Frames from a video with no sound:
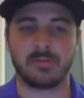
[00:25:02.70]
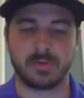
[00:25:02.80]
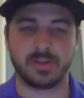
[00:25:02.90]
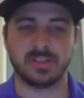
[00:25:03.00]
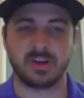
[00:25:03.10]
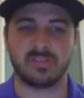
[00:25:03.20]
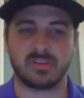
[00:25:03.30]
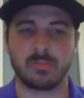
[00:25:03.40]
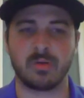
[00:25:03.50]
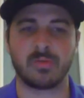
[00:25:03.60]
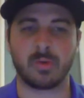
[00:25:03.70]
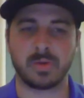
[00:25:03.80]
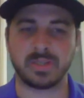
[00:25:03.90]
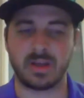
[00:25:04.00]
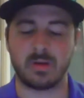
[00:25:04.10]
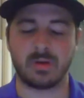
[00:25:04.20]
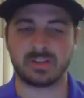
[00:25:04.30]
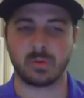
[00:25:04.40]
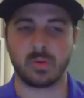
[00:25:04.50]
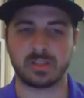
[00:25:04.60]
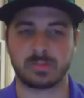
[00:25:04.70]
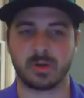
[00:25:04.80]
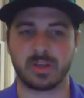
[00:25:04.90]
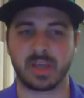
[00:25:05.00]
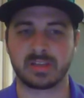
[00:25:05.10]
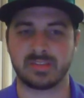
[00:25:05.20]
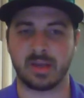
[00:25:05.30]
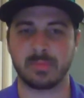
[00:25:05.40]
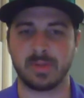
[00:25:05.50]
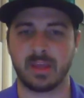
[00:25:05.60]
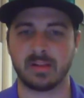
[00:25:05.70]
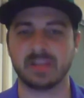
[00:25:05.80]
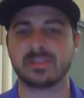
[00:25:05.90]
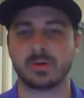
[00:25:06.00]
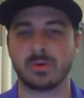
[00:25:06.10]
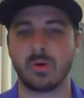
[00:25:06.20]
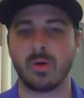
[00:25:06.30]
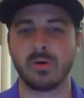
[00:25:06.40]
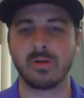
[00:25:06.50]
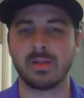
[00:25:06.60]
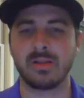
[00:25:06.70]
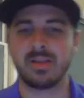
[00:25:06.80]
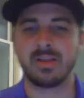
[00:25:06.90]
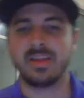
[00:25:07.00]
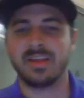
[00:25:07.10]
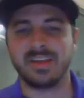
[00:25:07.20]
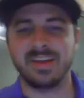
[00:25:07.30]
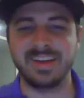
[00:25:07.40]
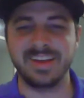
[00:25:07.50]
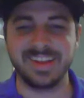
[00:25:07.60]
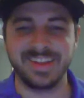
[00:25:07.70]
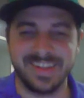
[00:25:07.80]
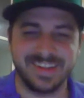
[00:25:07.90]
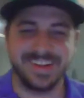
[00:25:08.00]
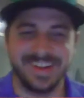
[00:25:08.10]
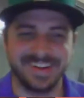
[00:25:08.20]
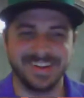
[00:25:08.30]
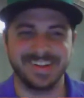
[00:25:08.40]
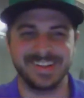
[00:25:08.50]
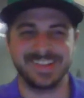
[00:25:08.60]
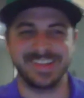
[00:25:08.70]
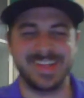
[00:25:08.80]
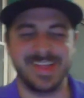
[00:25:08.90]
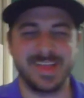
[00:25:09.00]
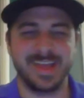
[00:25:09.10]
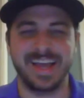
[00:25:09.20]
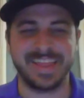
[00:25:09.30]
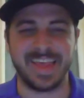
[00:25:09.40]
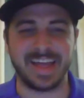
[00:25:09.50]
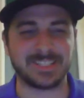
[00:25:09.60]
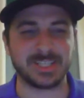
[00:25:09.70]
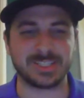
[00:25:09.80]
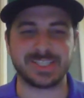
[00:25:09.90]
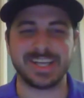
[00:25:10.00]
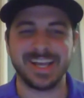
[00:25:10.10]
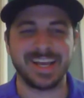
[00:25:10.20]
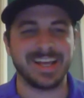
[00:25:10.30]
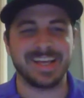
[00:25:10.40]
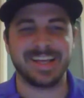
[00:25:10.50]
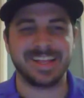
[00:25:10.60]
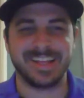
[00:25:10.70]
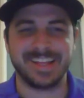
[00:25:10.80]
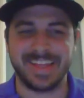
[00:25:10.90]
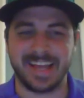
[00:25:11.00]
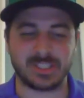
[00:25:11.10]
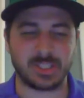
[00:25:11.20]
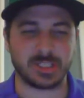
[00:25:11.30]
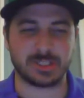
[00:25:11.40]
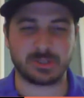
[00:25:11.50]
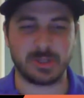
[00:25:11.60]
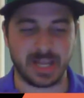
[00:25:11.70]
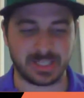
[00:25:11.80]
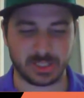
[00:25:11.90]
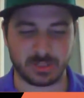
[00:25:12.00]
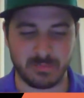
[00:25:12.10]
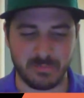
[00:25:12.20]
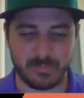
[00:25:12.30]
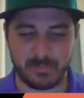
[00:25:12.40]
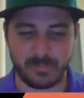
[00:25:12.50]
freeze over before we see Russell Westbrook accept a lesser role. Yeah. Pride come before the fall, man.